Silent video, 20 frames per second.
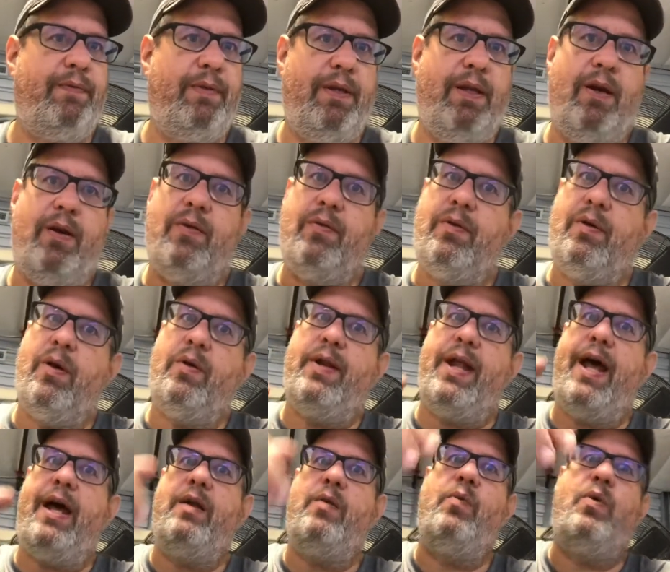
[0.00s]
you know, go
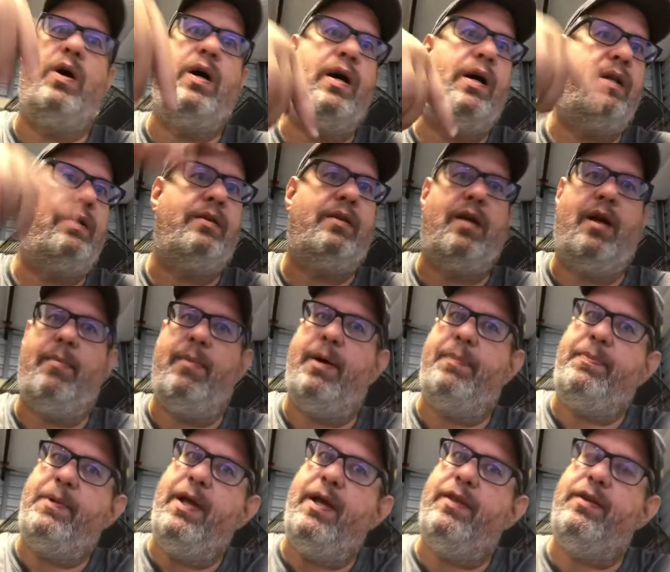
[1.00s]
down one, come
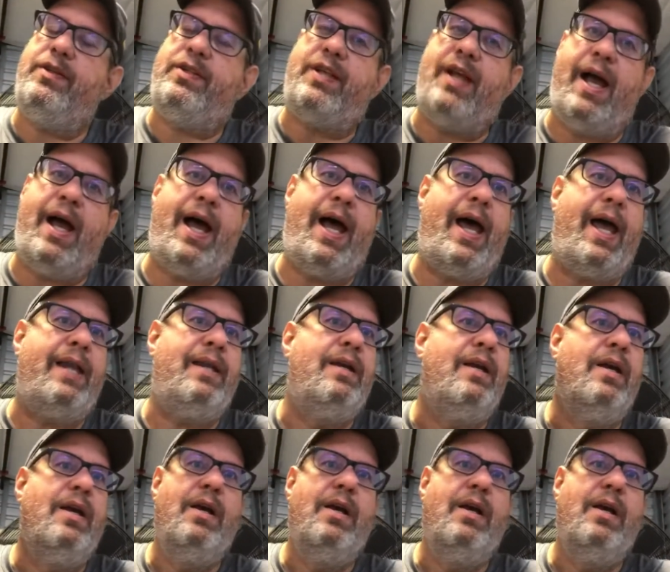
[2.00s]
up the other side,